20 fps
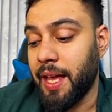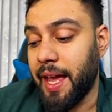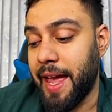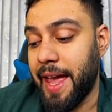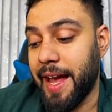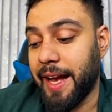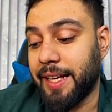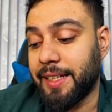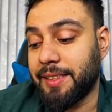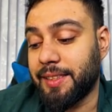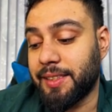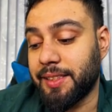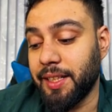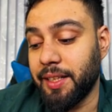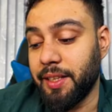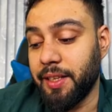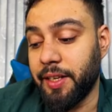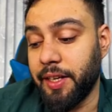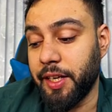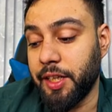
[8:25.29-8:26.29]

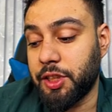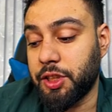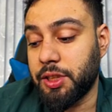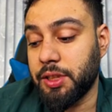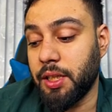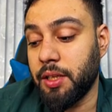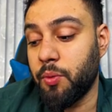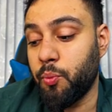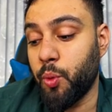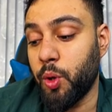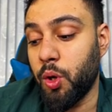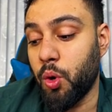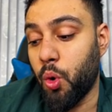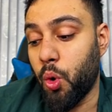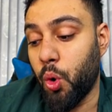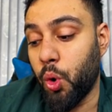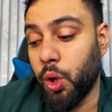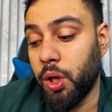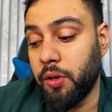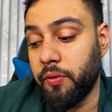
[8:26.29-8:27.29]
acceleration will
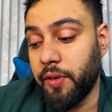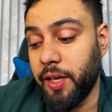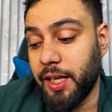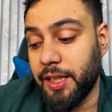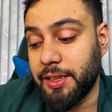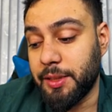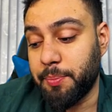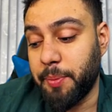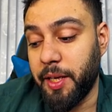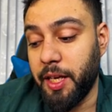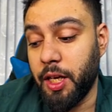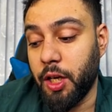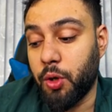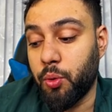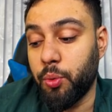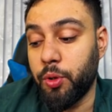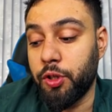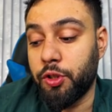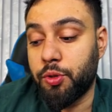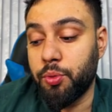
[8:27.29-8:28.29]
always be
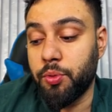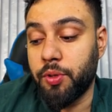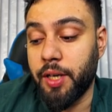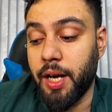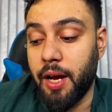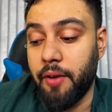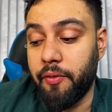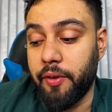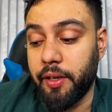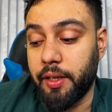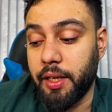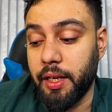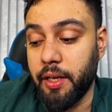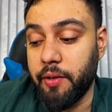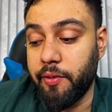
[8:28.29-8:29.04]
equal to gravity,